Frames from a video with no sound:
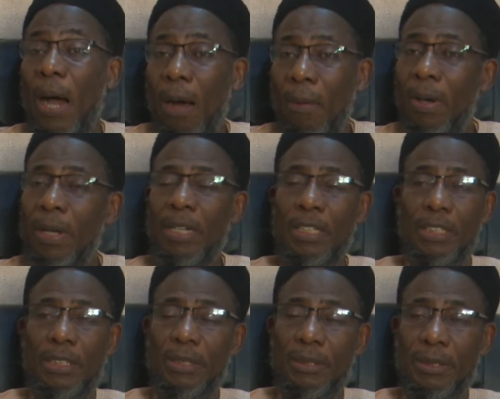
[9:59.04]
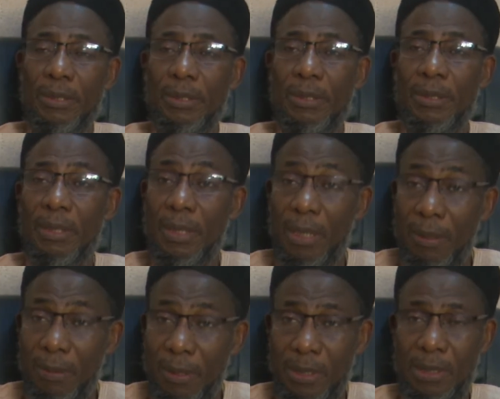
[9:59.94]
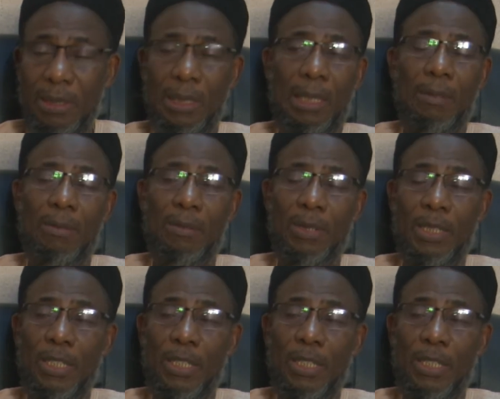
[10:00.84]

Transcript: our nation, our dear country,